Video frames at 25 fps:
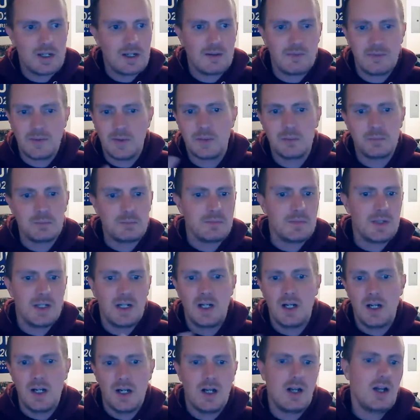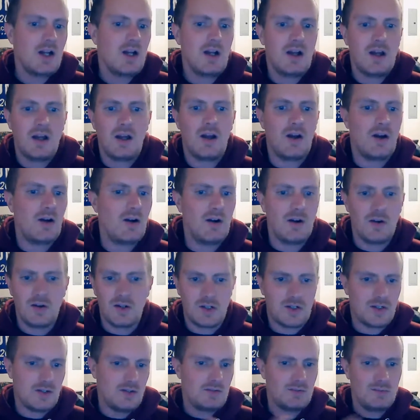of them
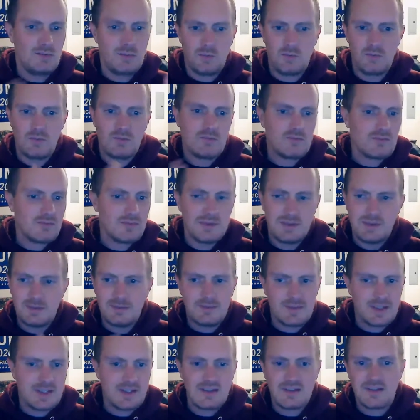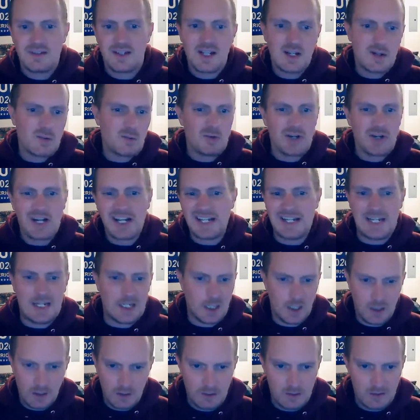are, this is not a
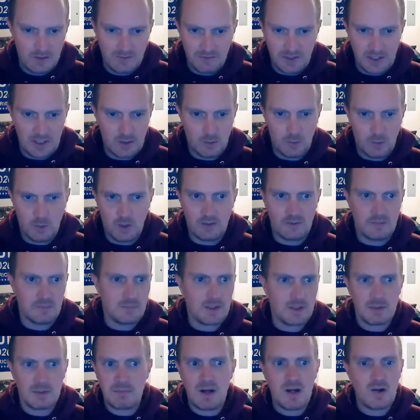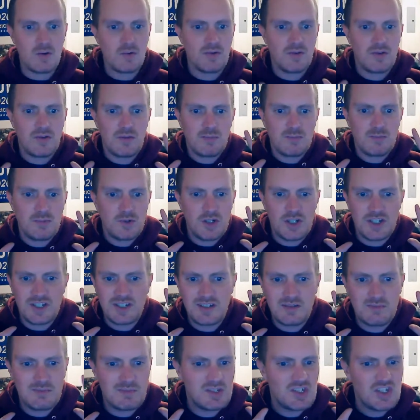ranking of either one. They're both
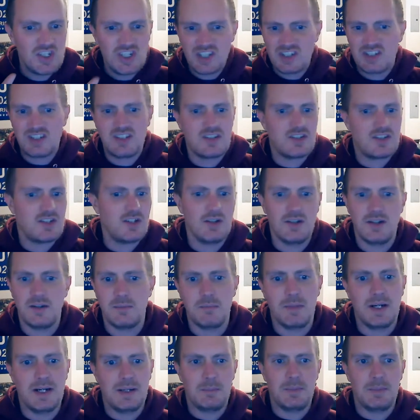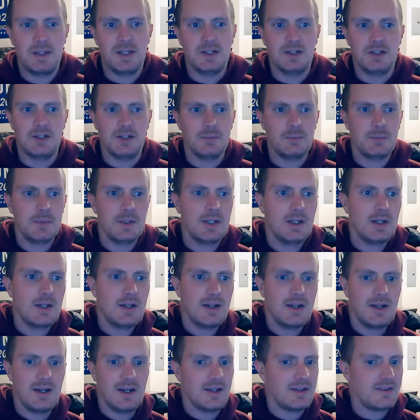just as good, in my opinion,
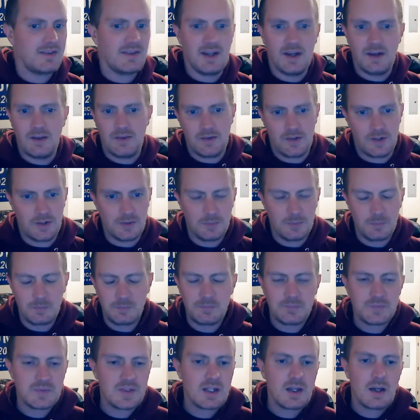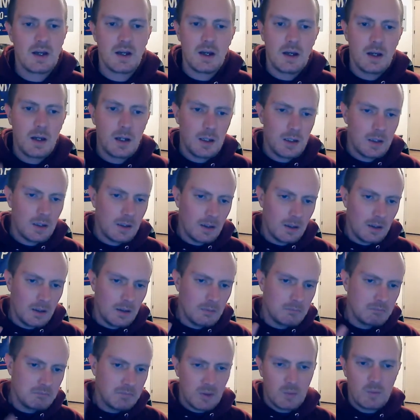as the other.
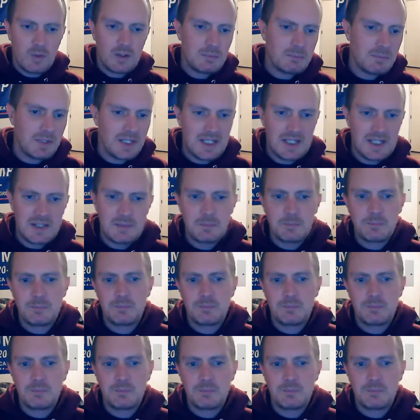But 1B,